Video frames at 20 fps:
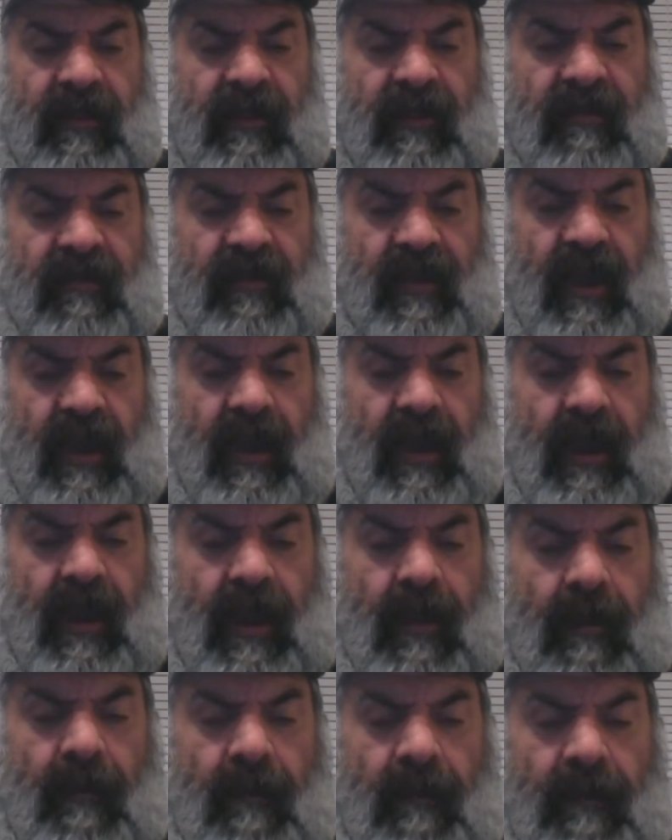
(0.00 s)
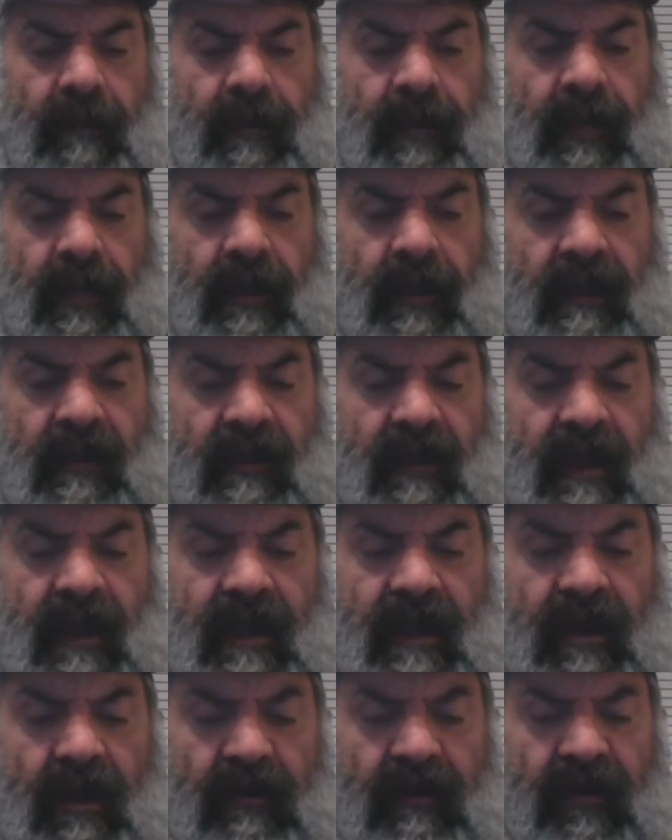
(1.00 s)
this, uh,
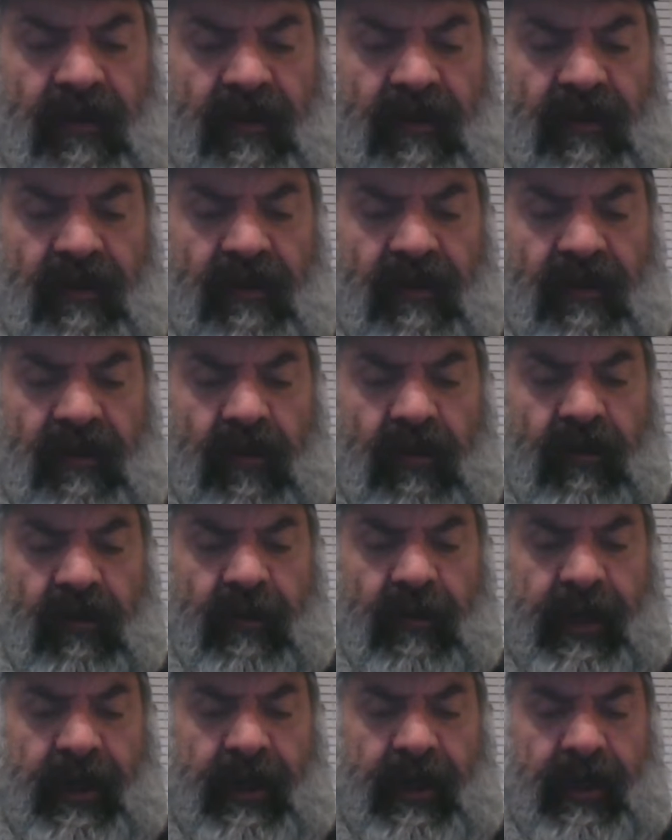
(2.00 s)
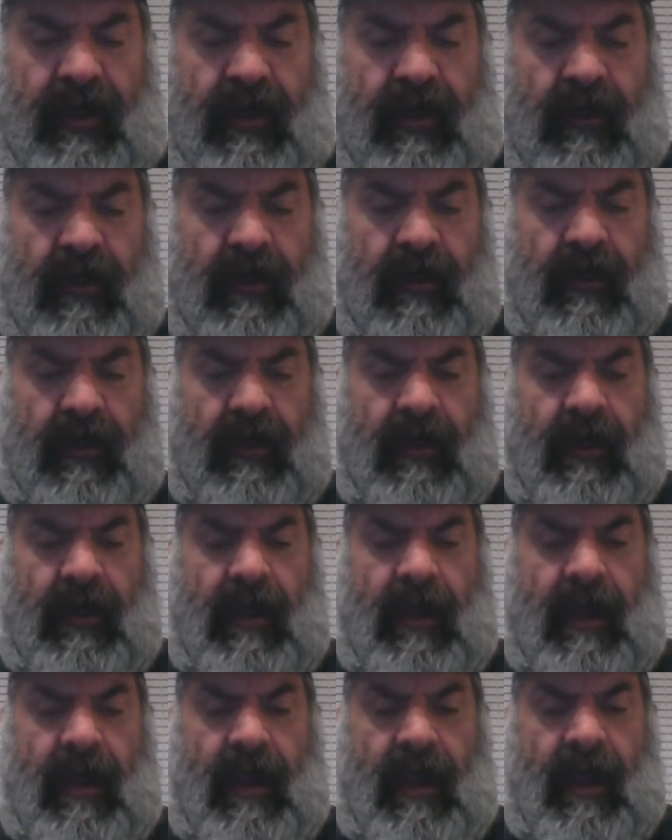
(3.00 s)
you know, to to social media,
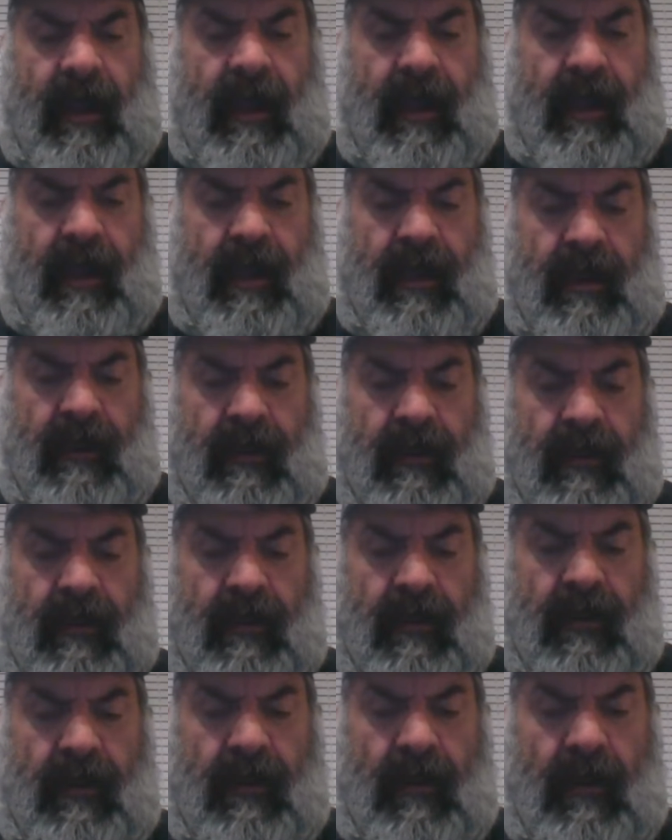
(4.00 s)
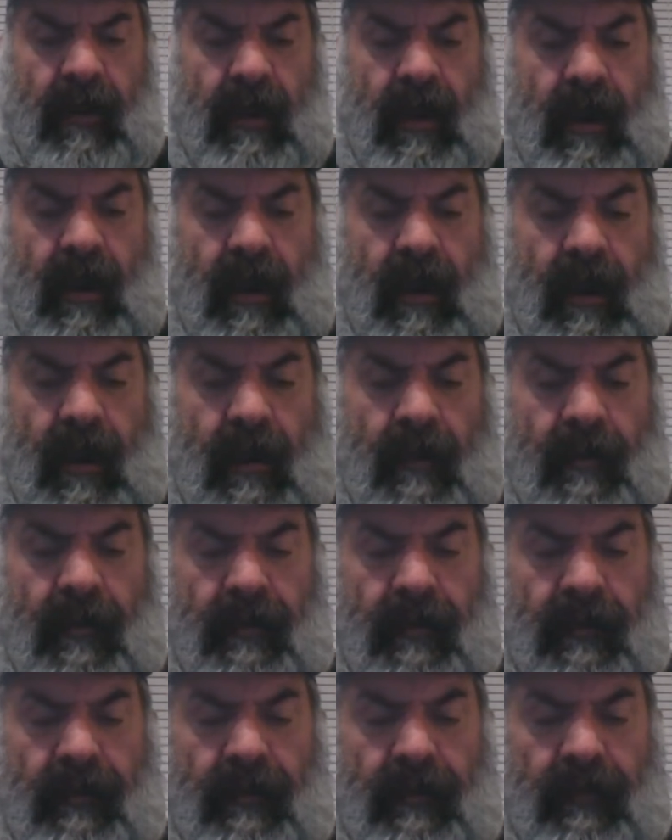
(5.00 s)
and
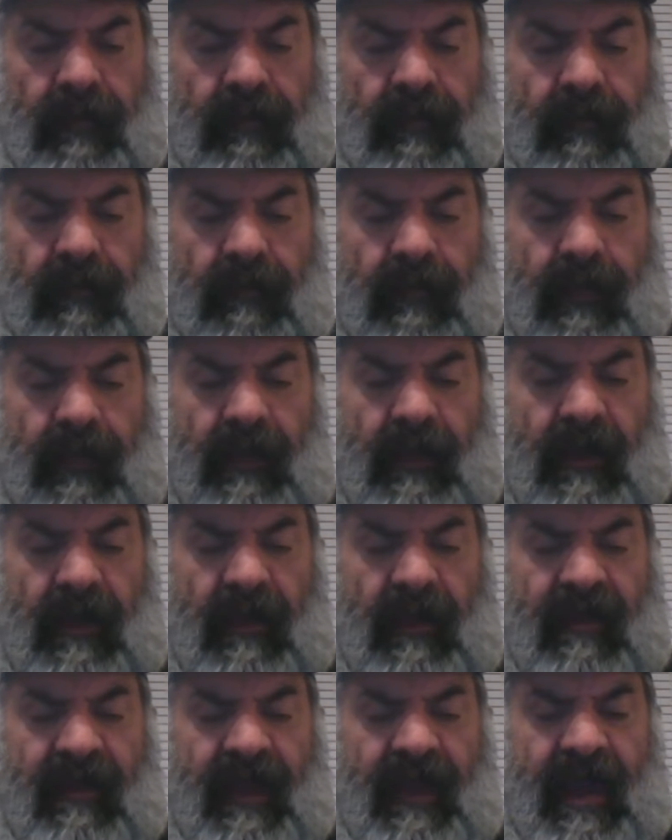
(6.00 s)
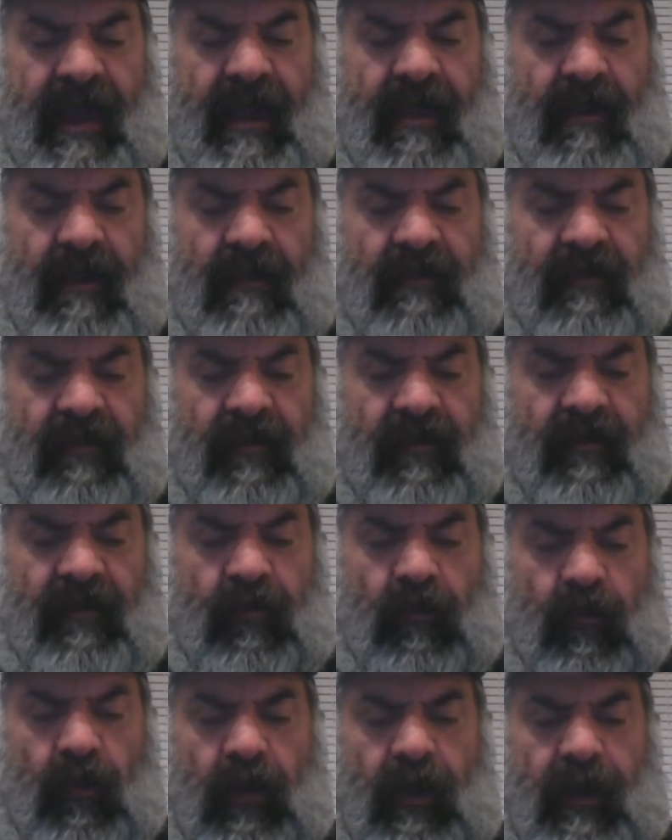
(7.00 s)
um, they
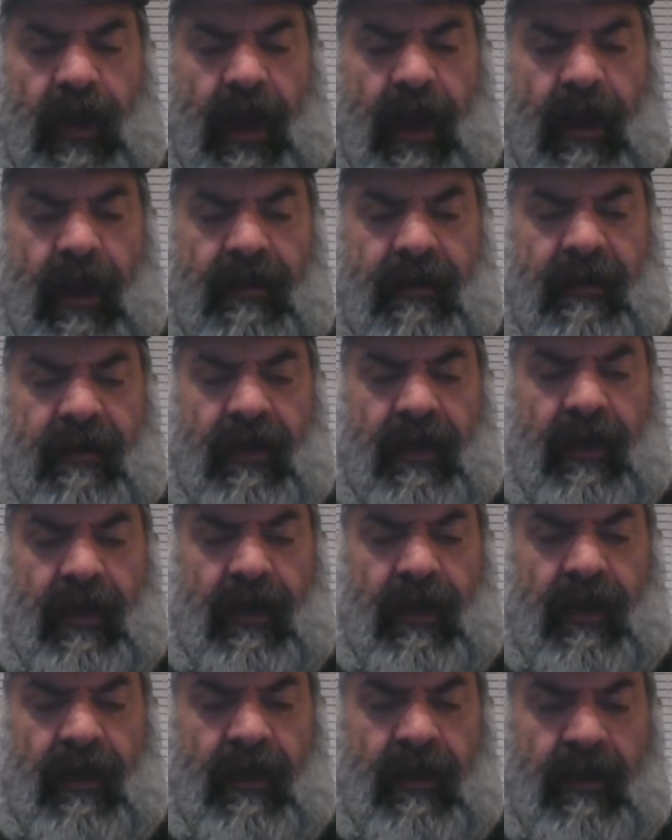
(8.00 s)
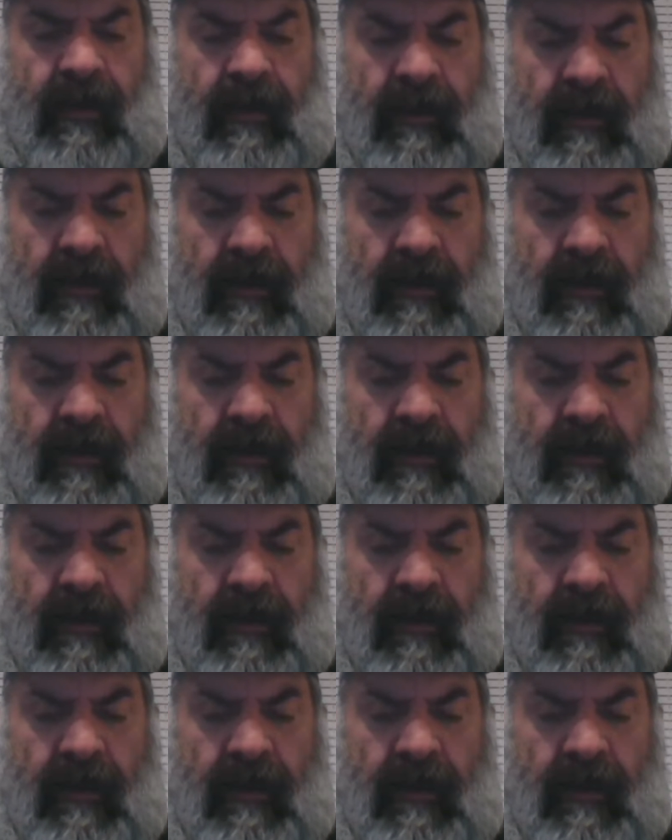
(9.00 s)
just were not. Uh,